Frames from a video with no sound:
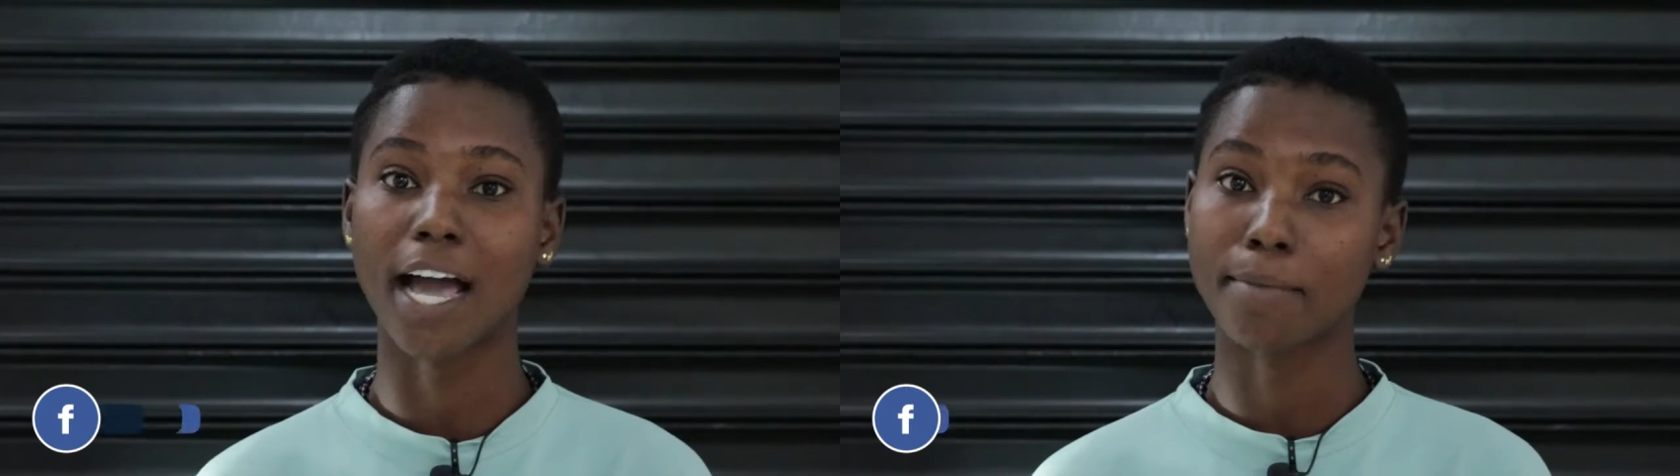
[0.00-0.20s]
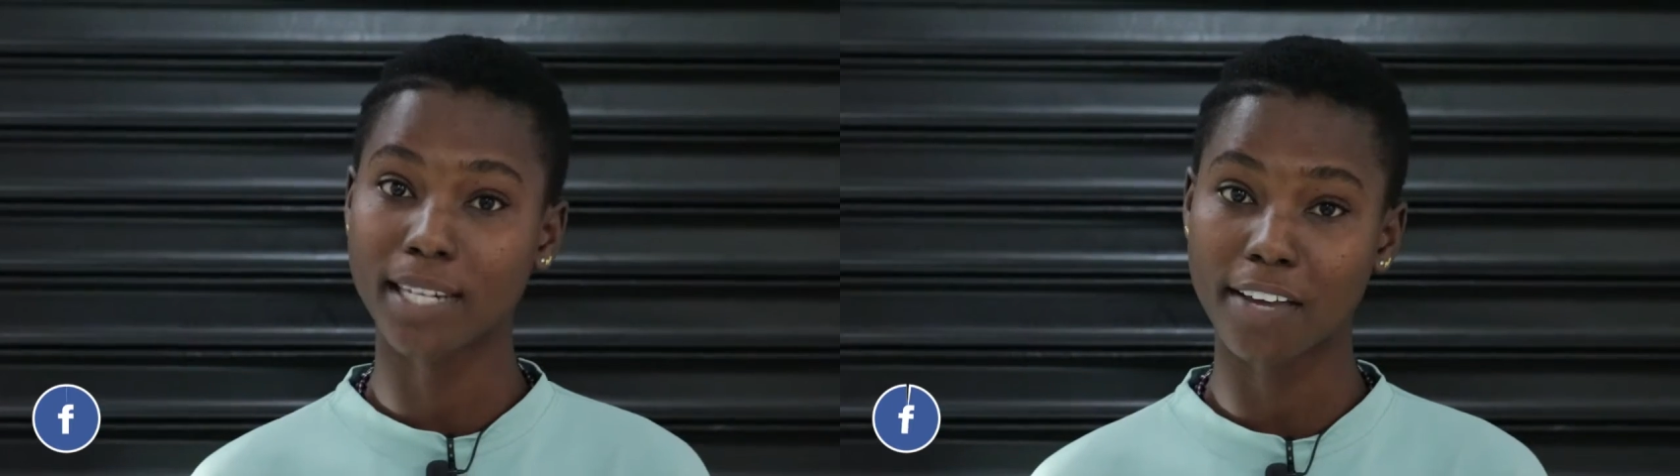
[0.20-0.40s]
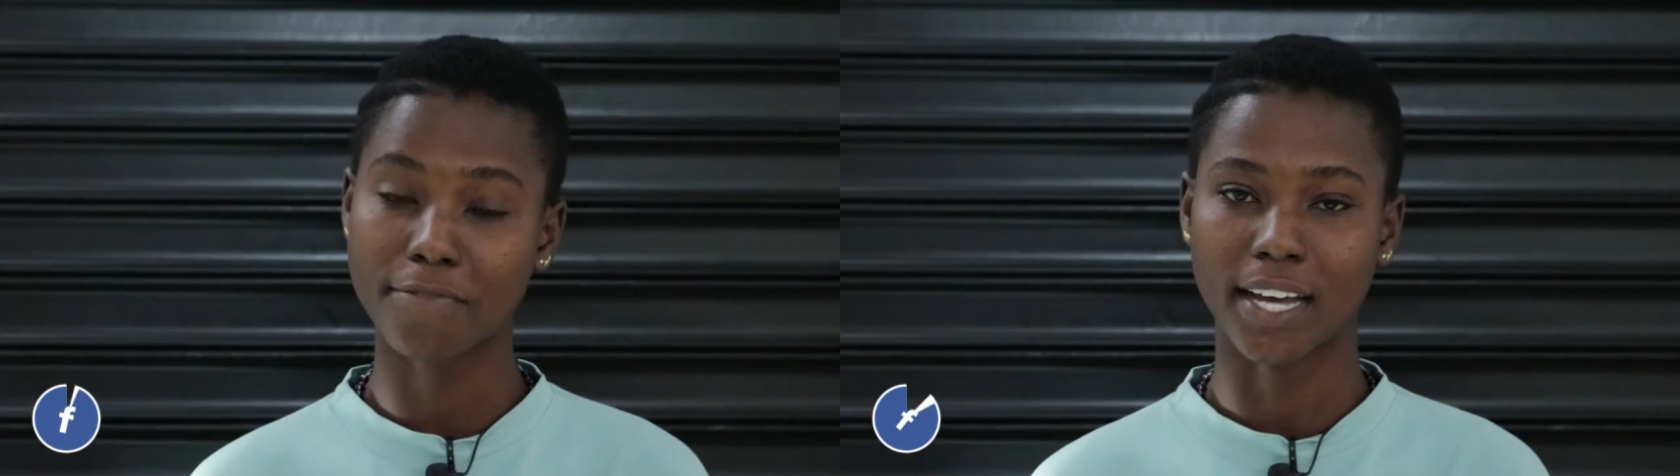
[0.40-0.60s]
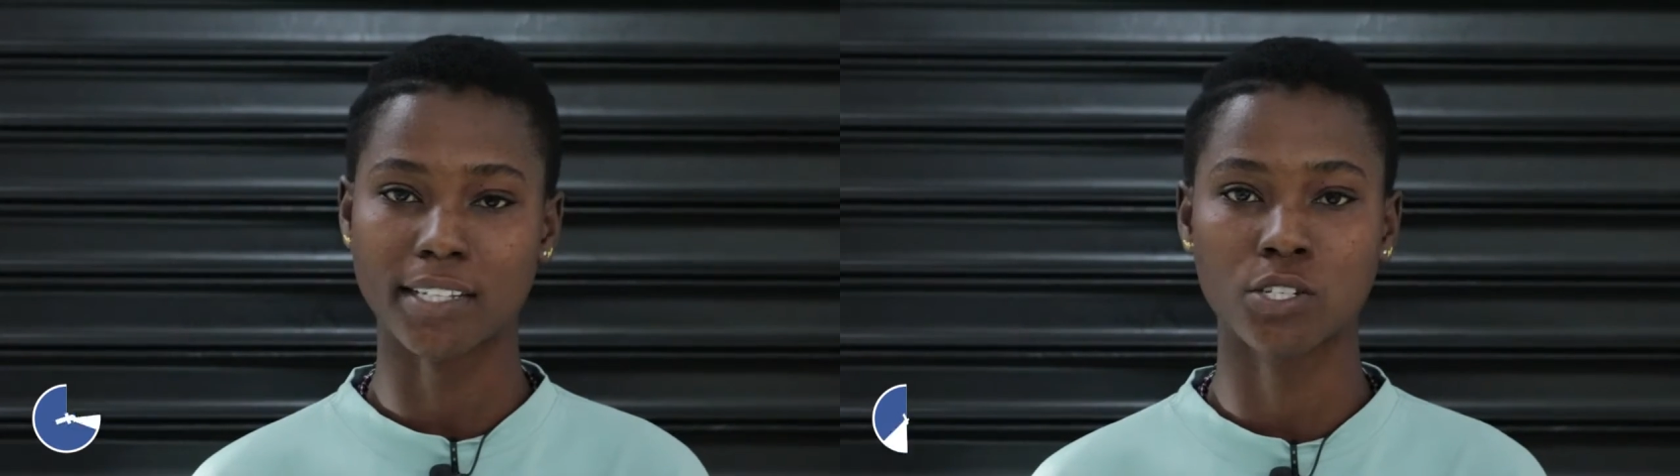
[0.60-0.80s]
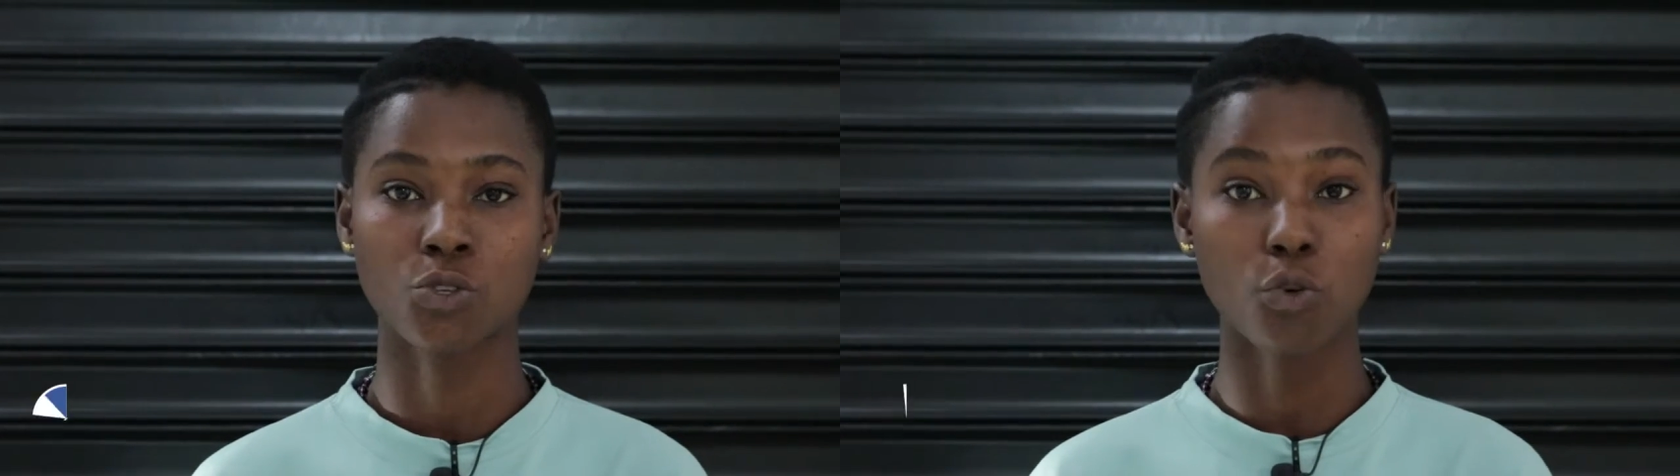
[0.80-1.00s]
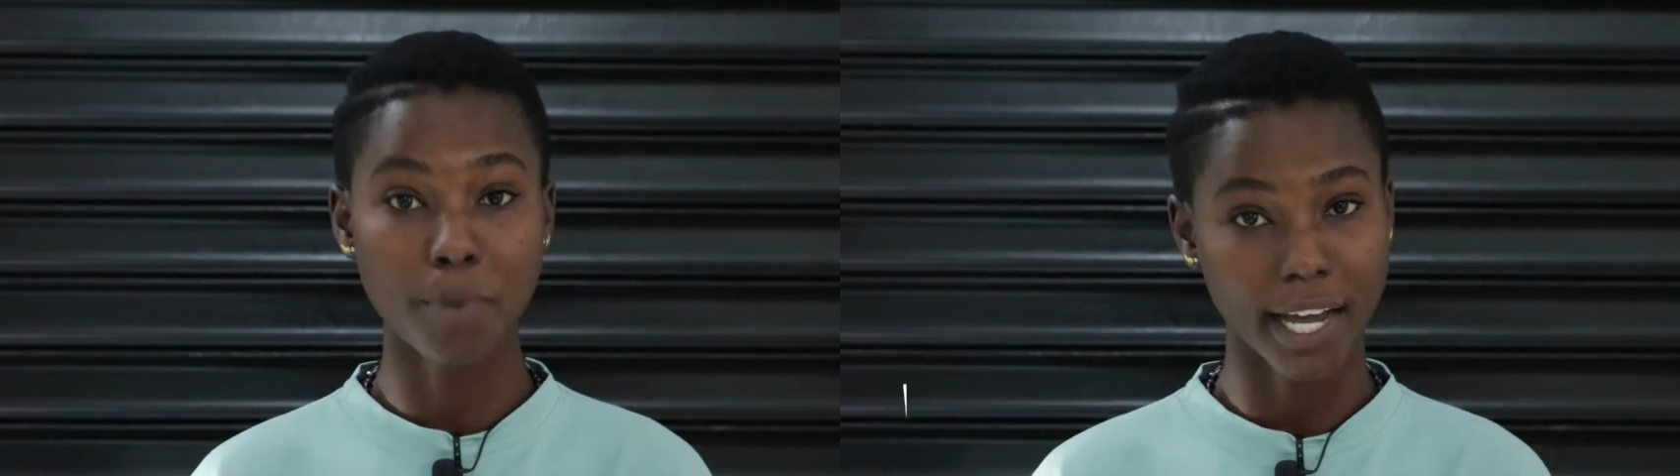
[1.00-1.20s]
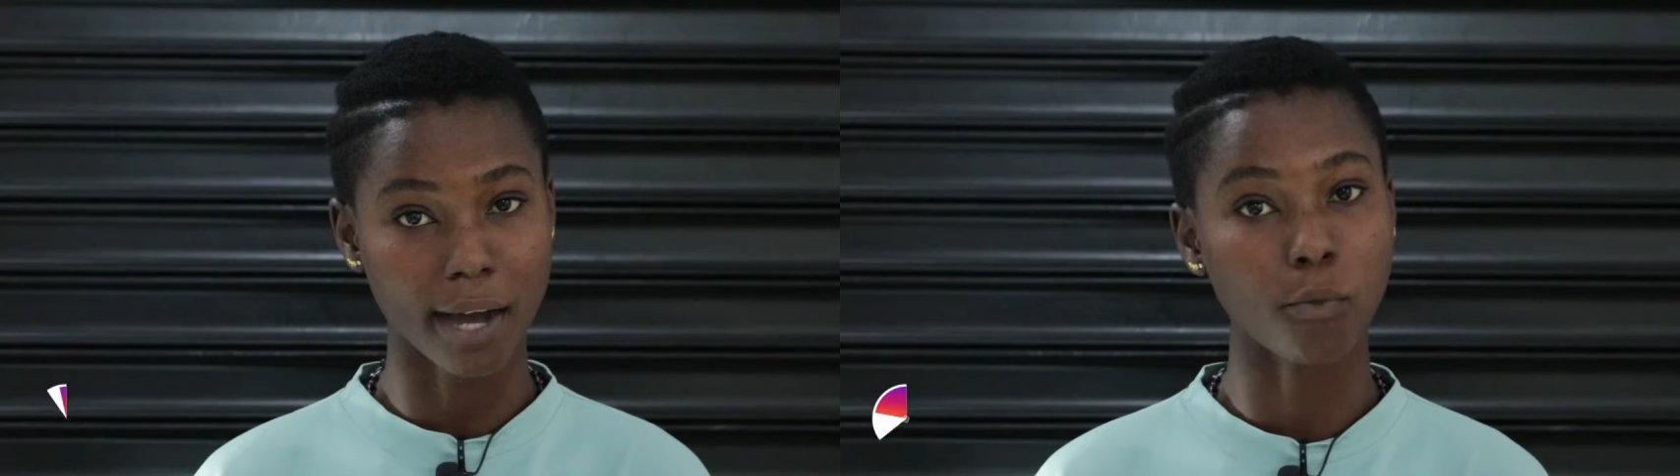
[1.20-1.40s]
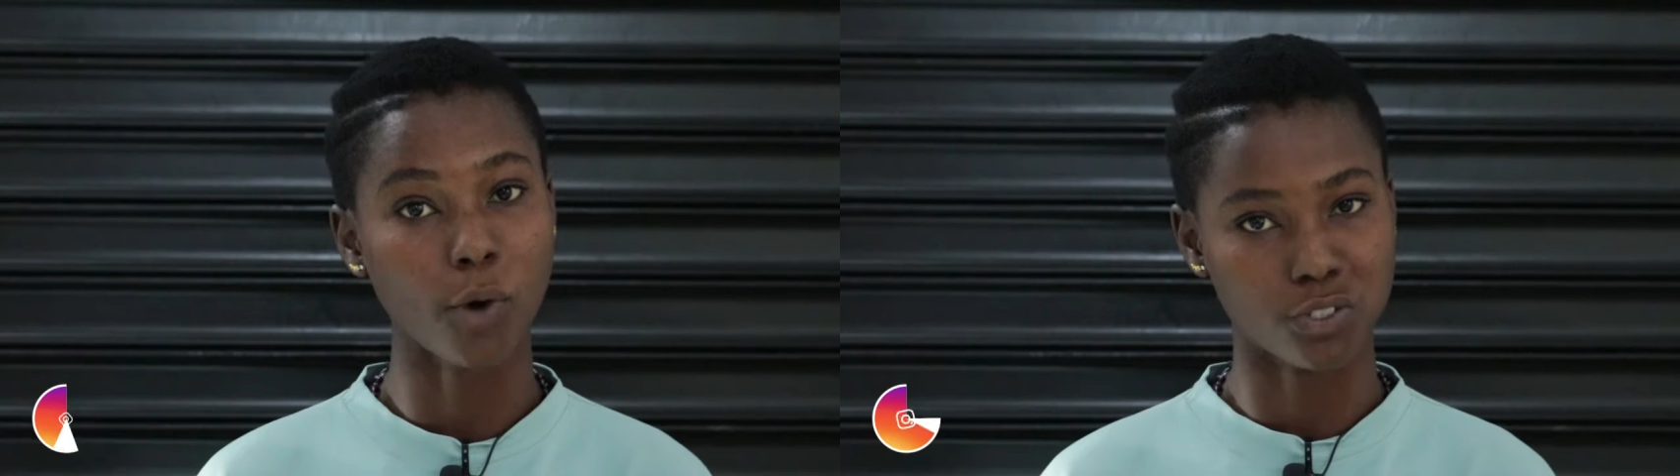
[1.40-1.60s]
I believe that you
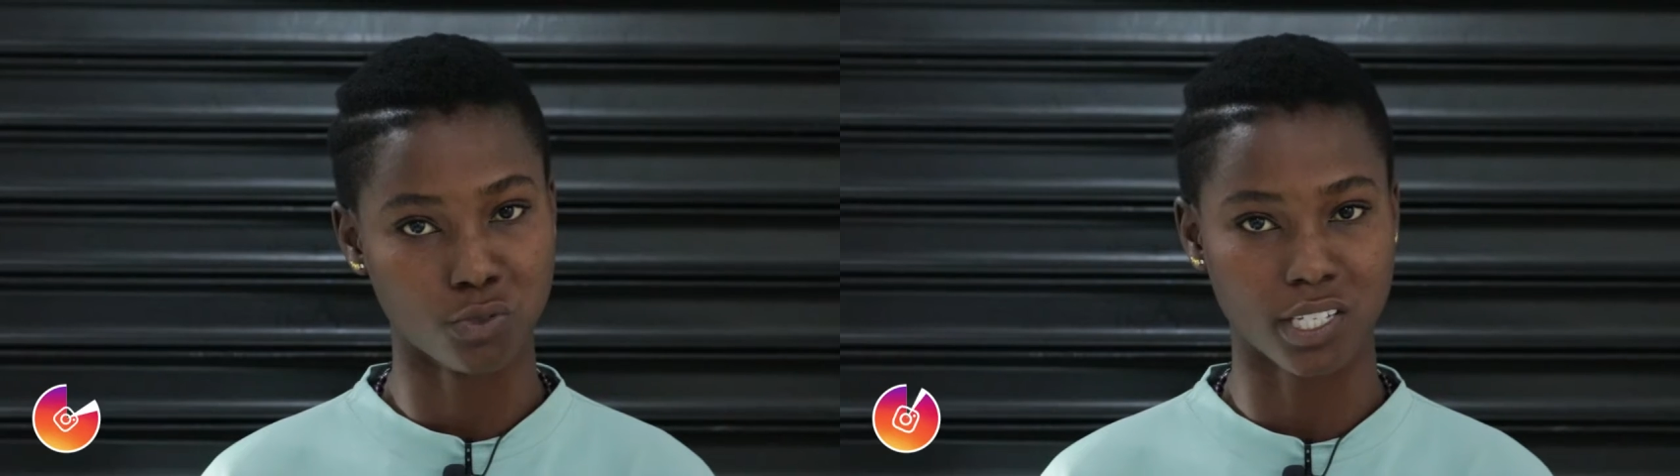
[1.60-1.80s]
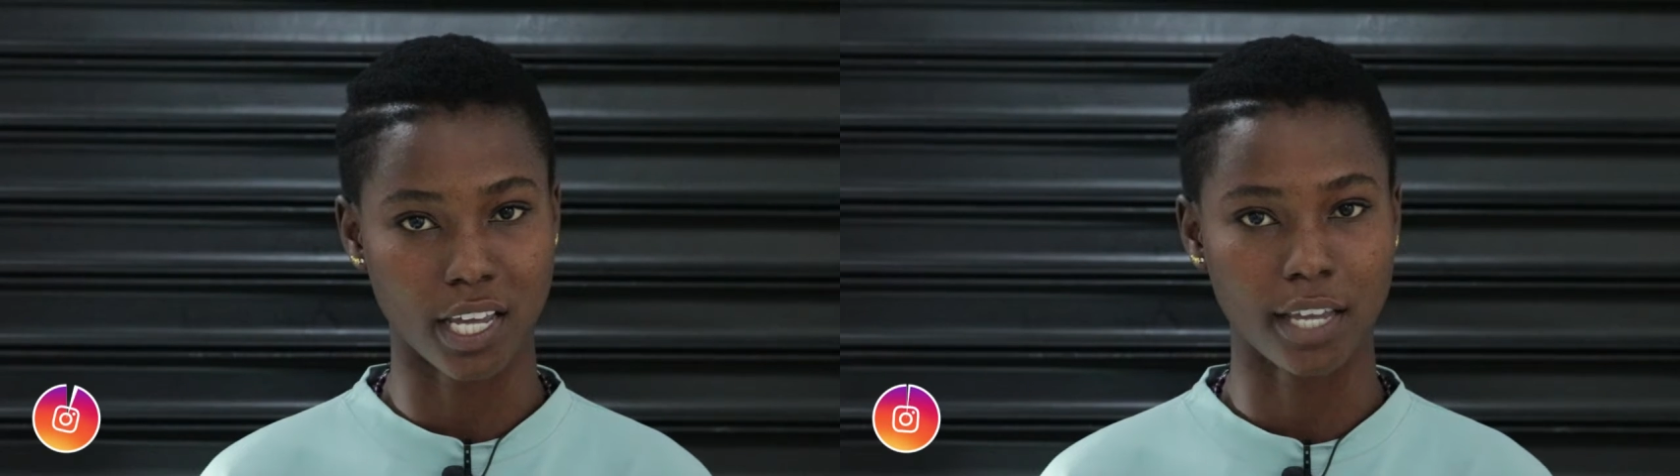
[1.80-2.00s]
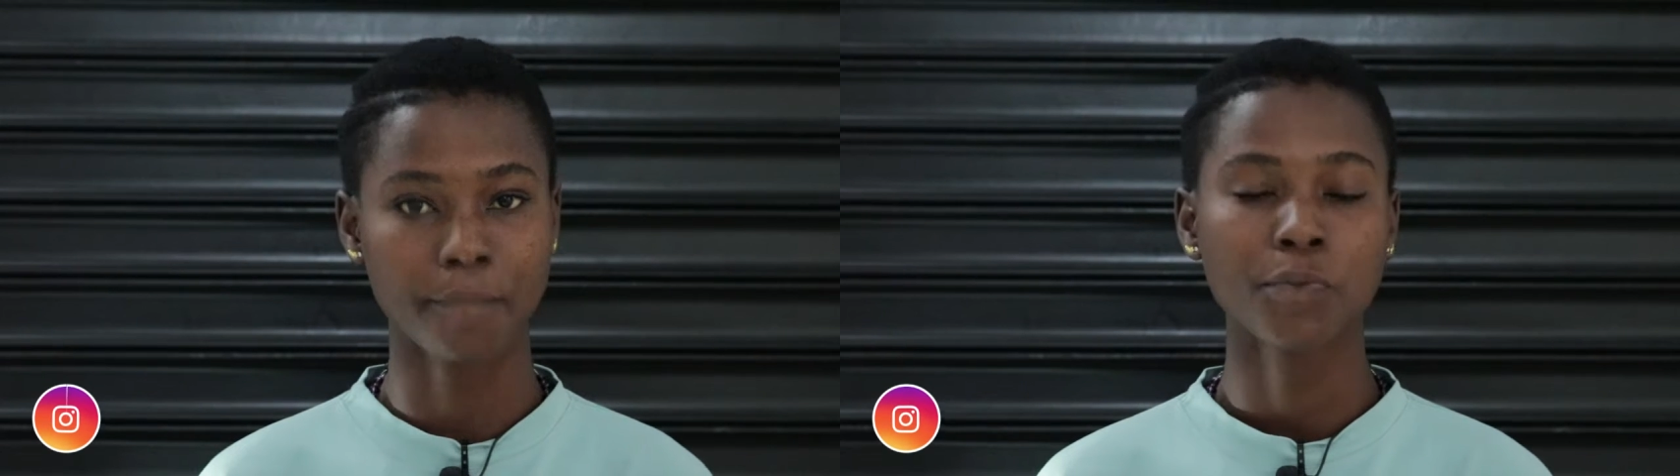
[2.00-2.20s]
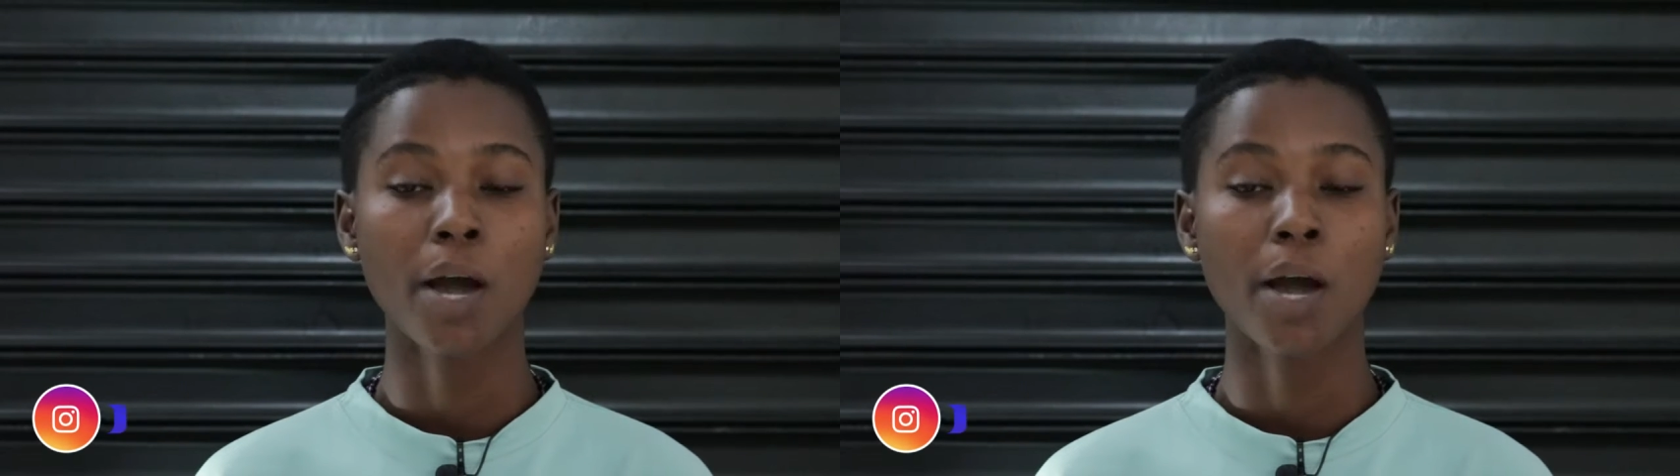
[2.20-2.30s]
become what you say.